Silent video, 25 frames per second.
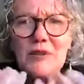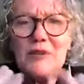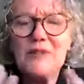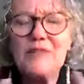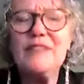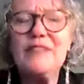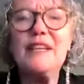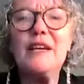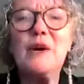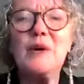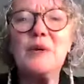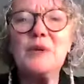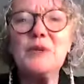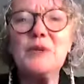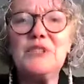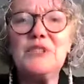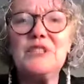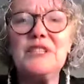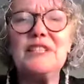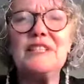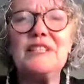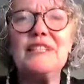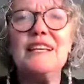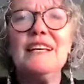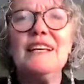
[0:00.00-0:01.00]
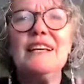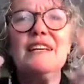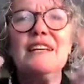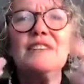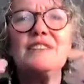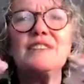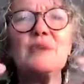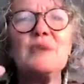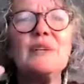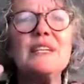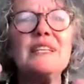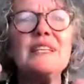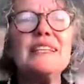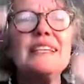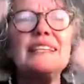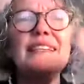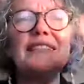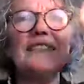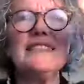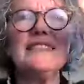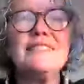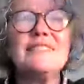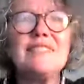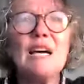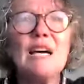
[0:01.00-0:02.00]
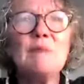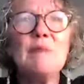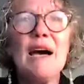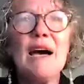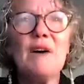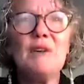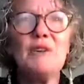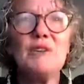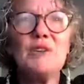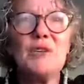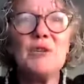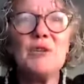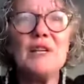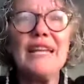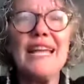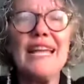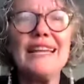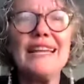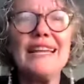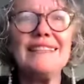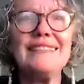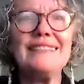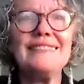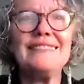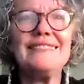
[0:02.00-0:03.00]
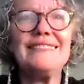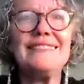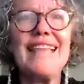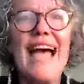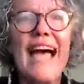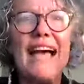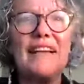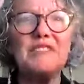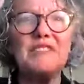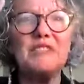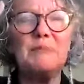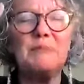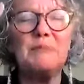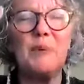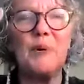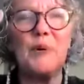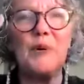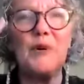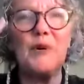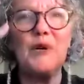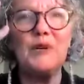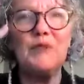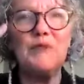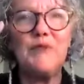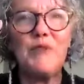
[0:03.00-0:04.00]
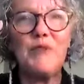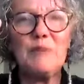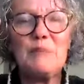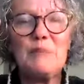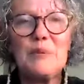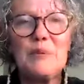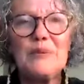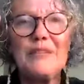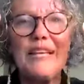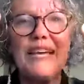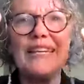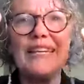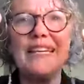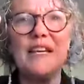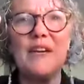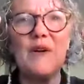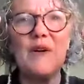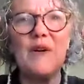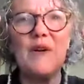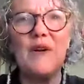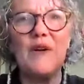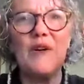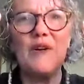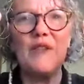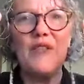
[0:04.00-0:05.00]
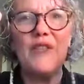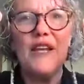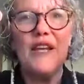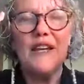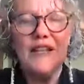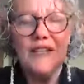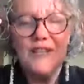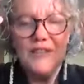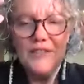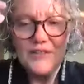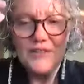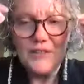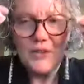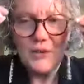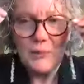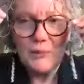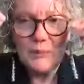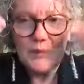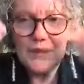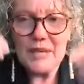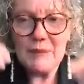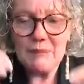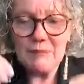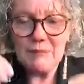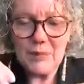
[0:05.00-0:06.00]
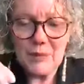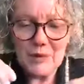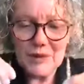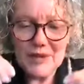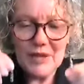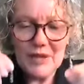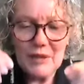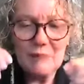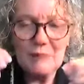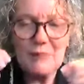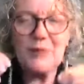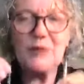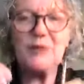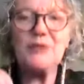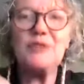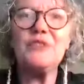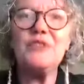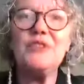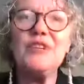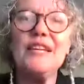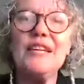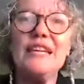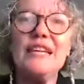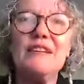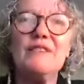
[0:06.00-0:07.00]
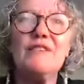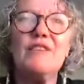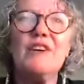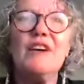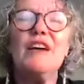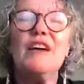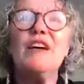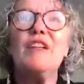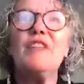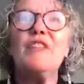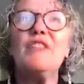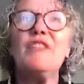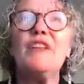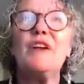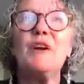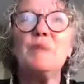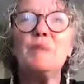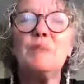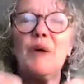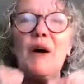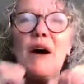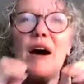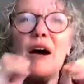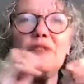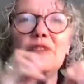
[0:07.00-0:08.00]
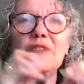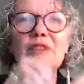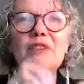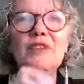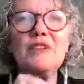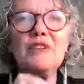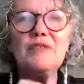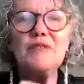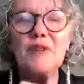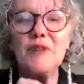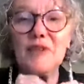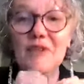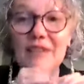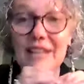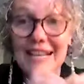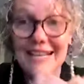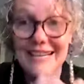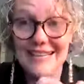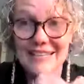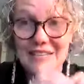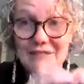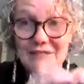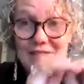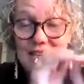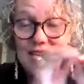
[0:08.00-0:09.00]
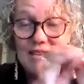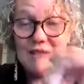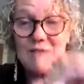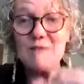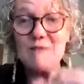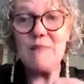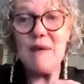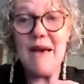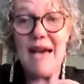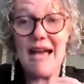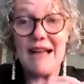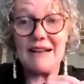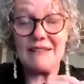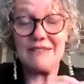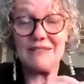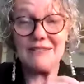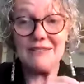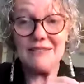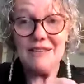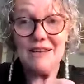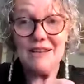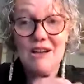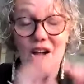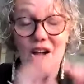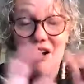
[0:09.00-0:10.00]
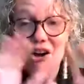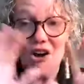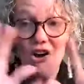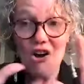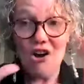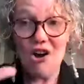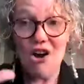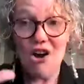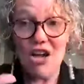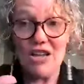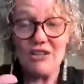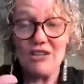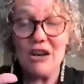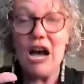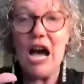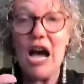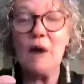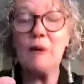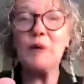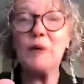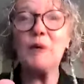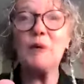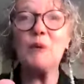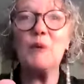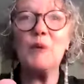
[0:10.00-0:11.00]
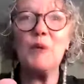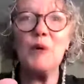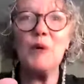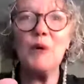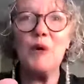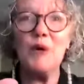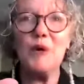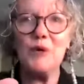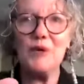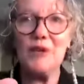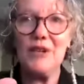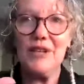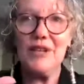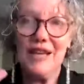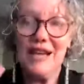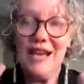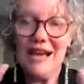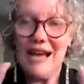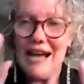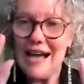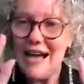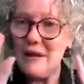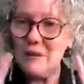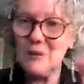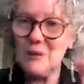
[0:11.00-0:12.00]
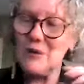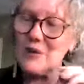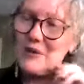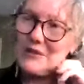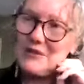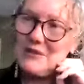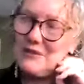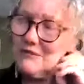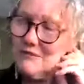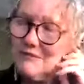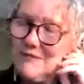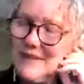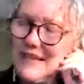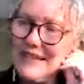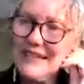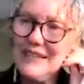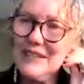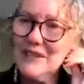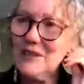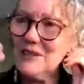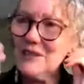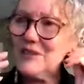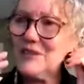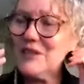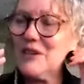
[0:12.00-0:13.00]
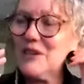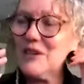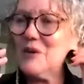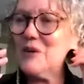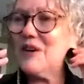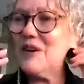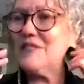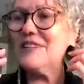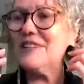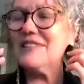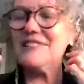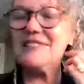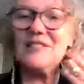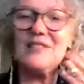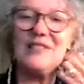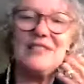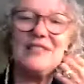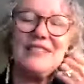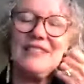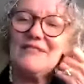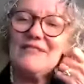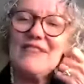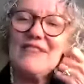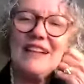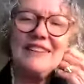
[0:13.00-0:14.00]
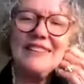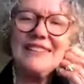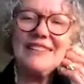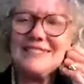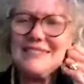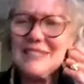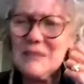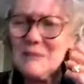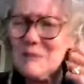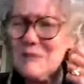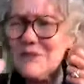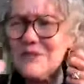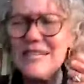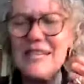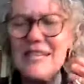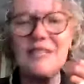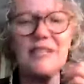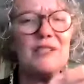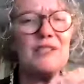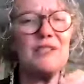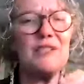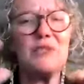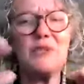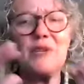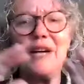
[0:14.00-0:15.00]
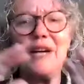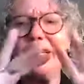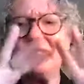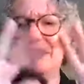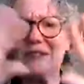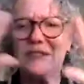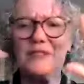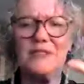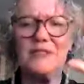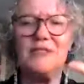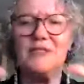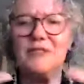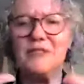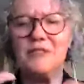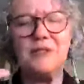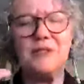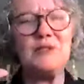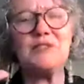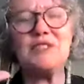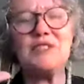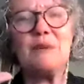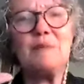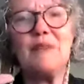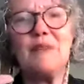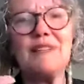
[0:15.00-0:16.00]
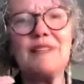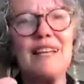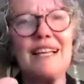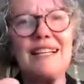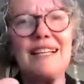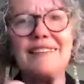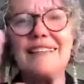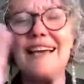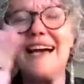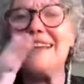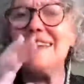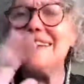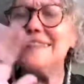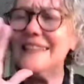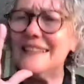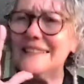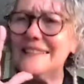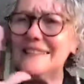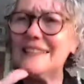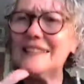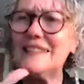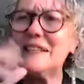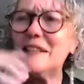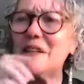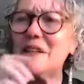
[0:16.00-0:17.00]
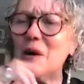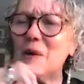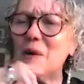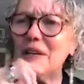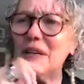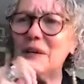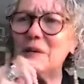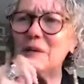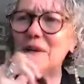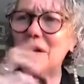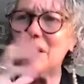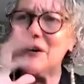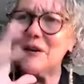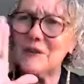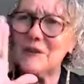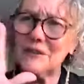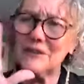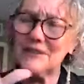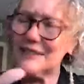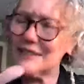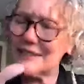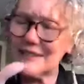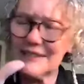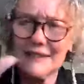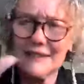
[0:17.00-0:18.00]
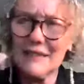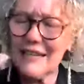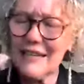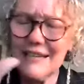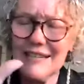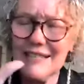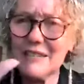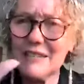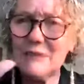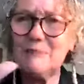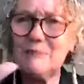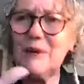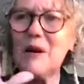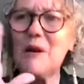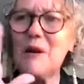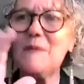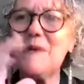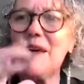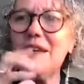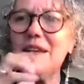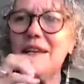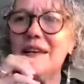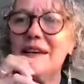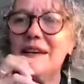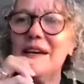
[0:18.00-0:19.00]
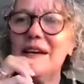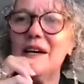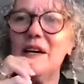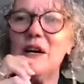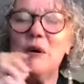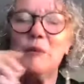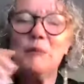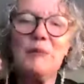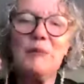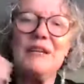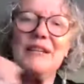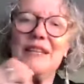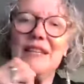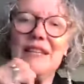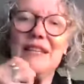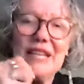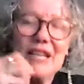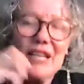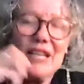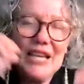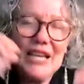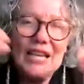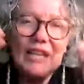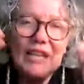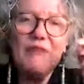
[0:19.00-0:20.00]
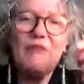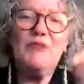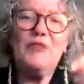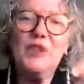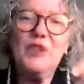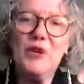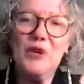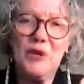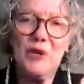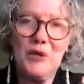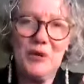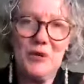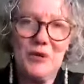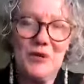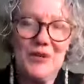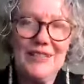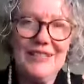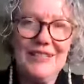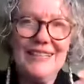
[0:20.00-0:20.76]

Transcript: in the ocean. So we need to somehow create a dashboard for planet Earth so people can perceive their positive or negative impact on our world. I worked many years ago on the Silicon Valley Sim Center trying to, to do something like that, and it didn't go anywhere. It was just a, an experiment. But if you